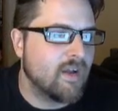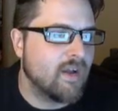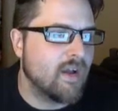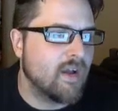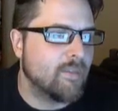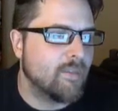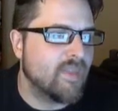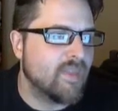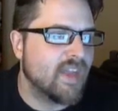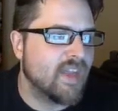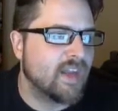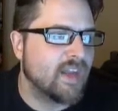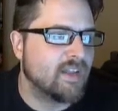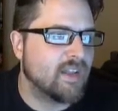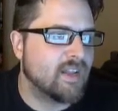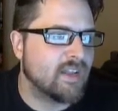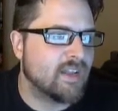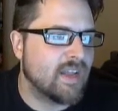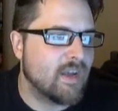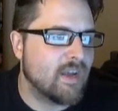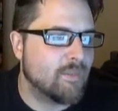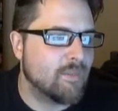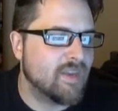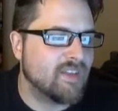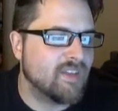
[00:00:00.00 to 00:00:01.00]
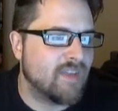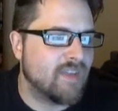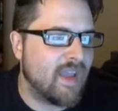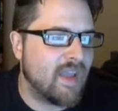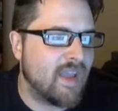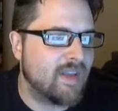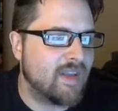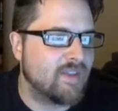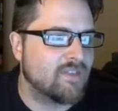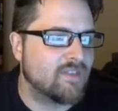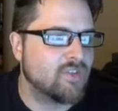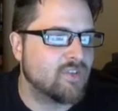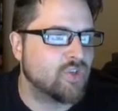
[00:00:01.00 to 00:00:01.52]
That'll allow me to
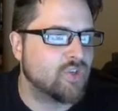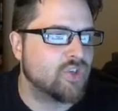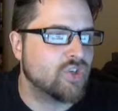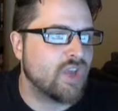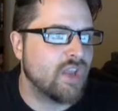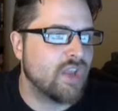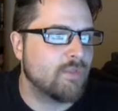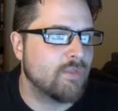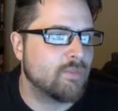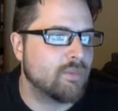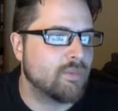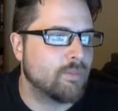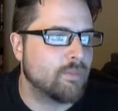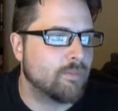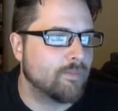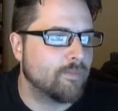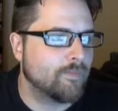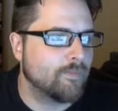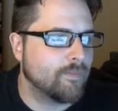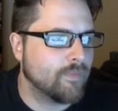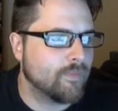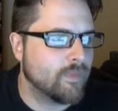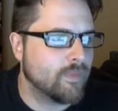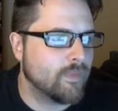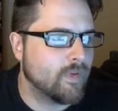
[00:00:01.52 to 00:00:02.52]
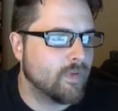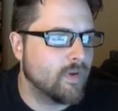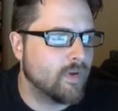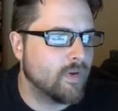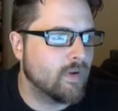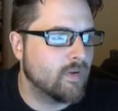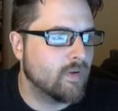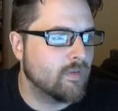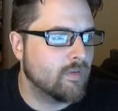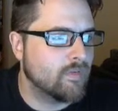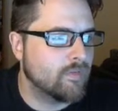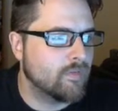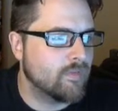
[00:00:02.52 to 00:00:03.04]
edit the shape
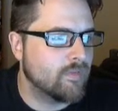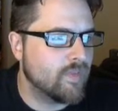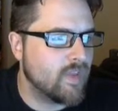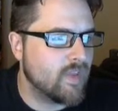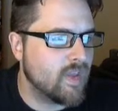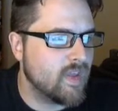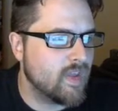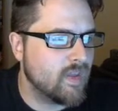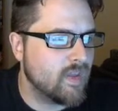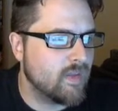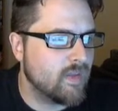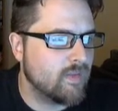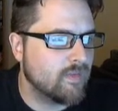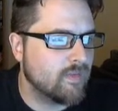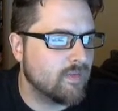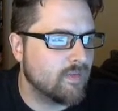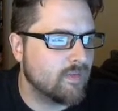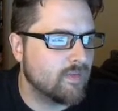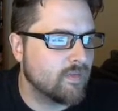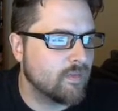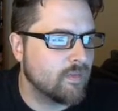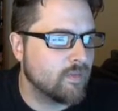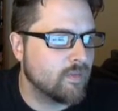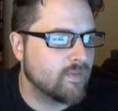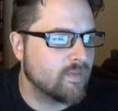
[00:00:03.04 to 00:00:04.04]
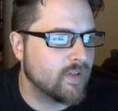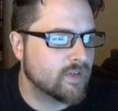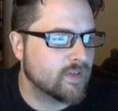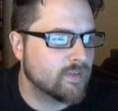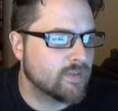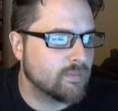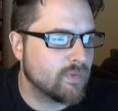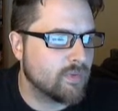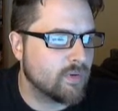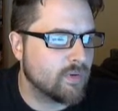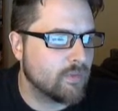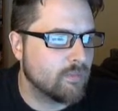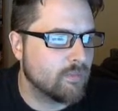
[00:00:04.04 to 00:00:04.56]
of the
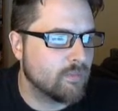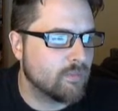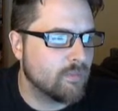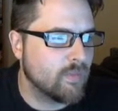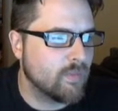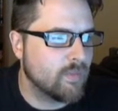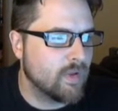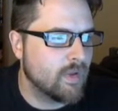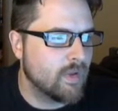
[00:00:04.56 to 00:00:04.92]
reflection probe.